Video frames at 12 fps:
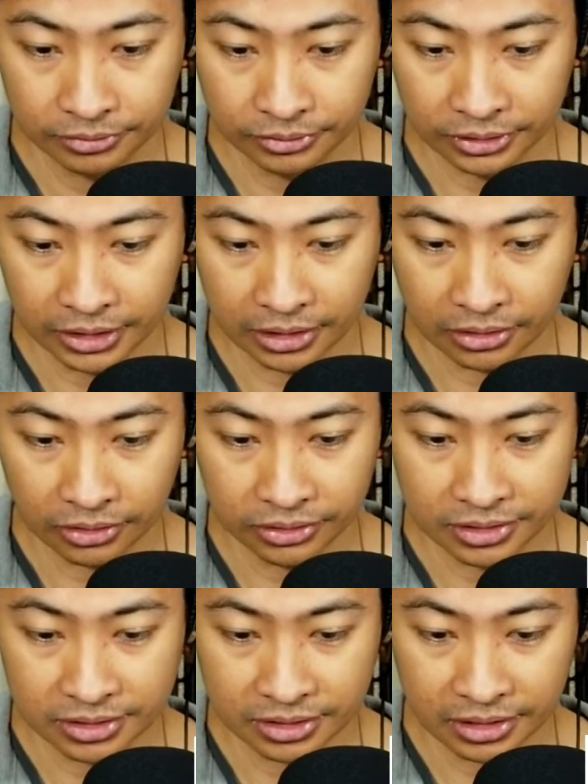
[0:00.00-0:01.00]
You get all
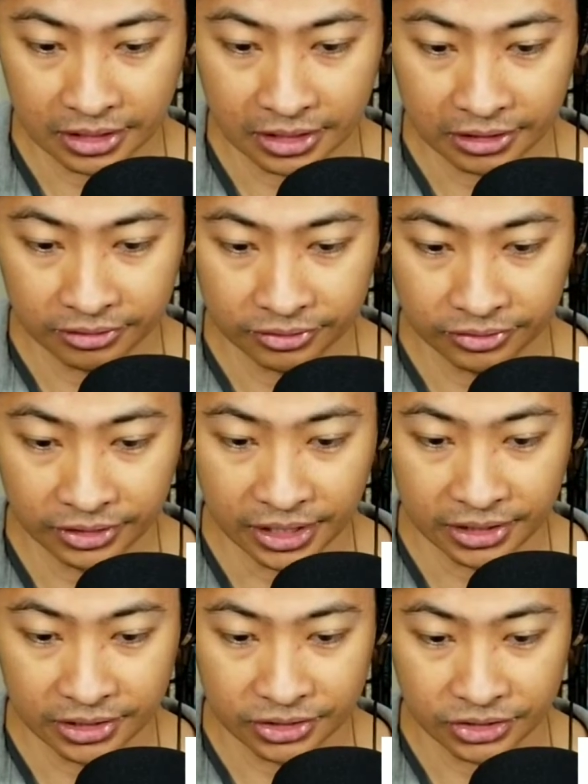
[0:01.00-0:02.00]
this stuff.
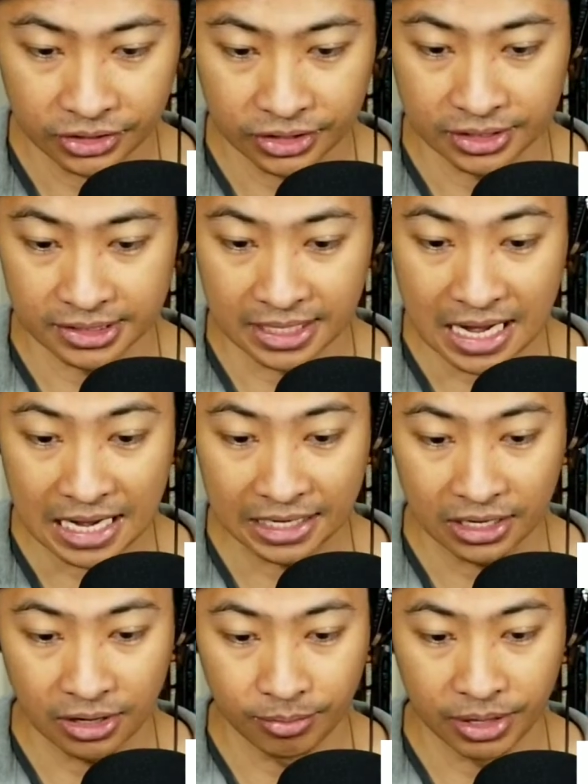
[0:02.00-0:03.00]
Danish
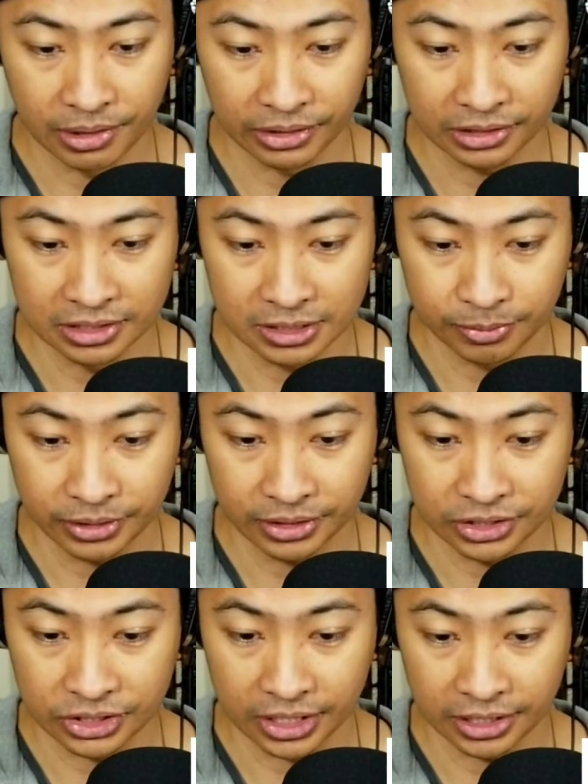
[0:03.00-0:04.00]
design, American
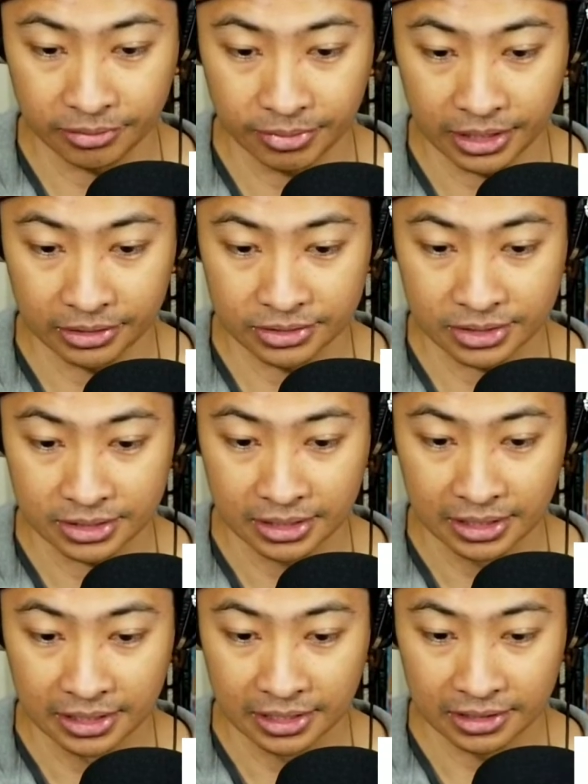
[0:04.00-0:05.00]
spirit. Giant Mouse
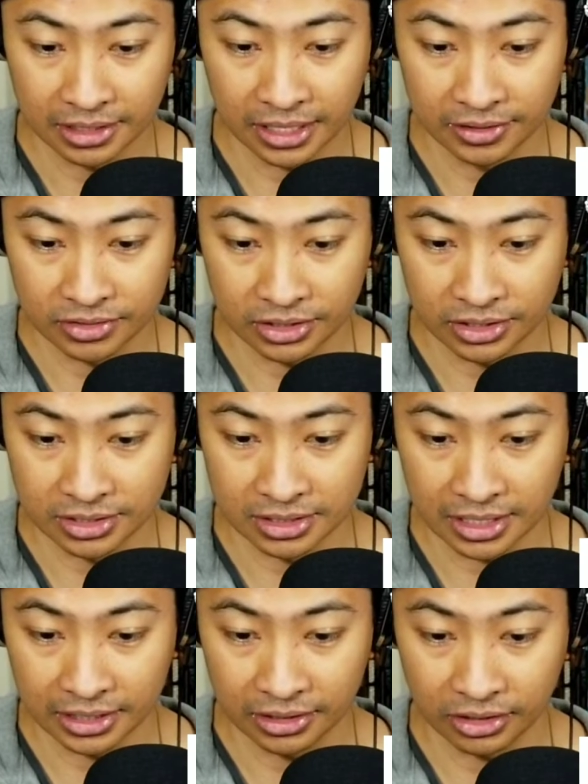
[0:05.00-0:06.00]
knives are
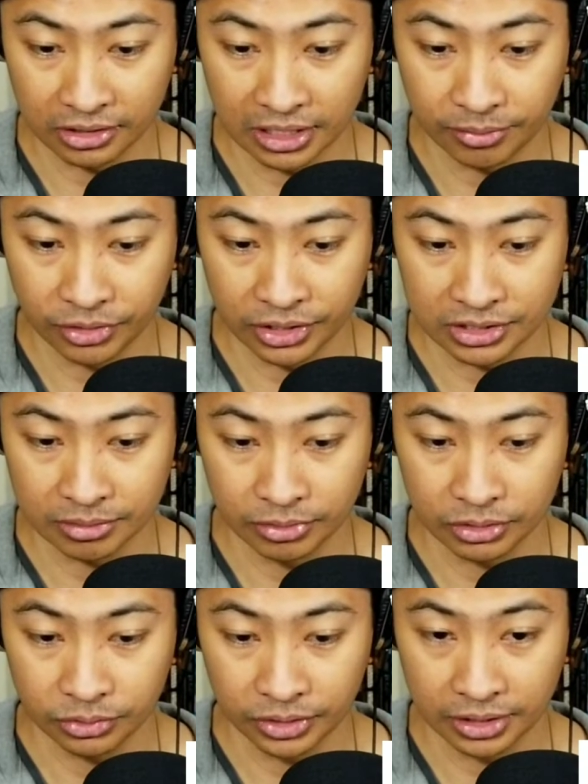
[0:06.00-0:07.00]
designed in collaboration
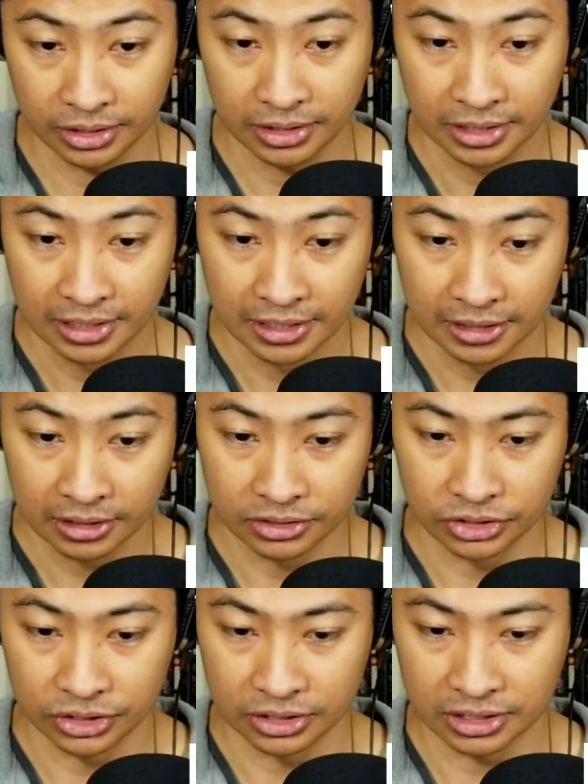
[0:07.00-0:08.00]
between...
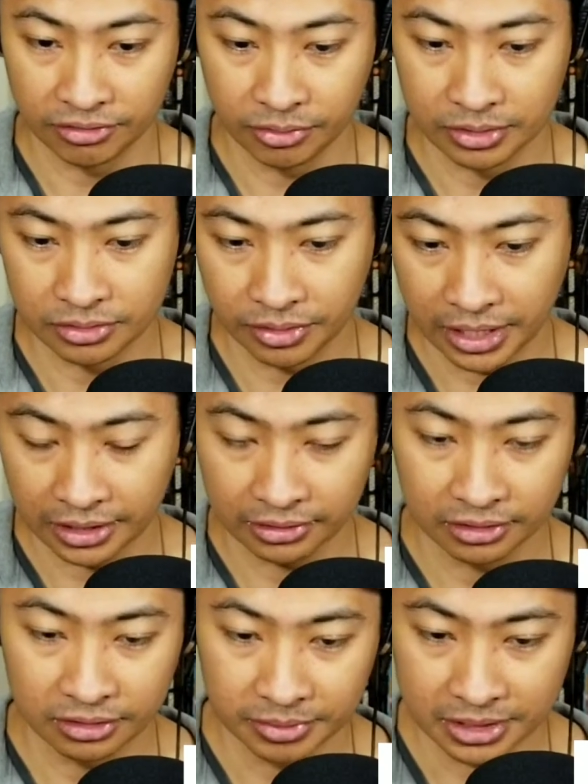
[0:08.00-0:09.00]
Jeez, everyone's
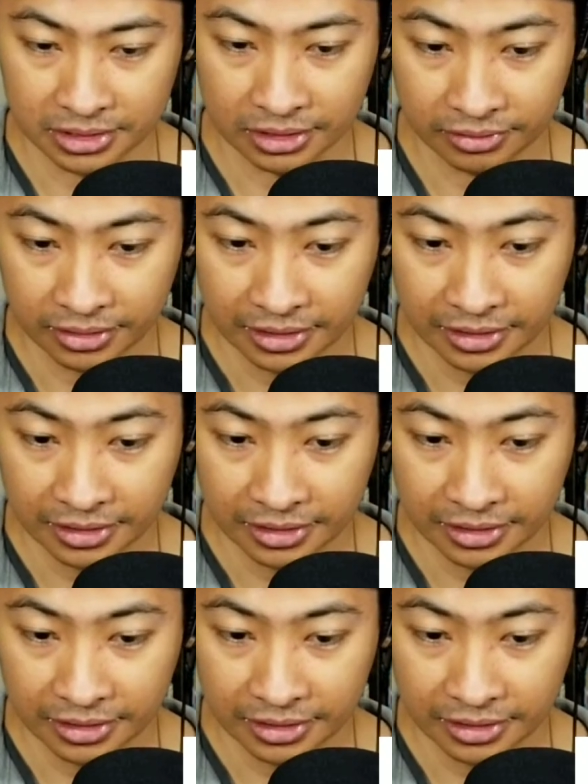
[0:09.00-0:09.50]
reacting to my stuff.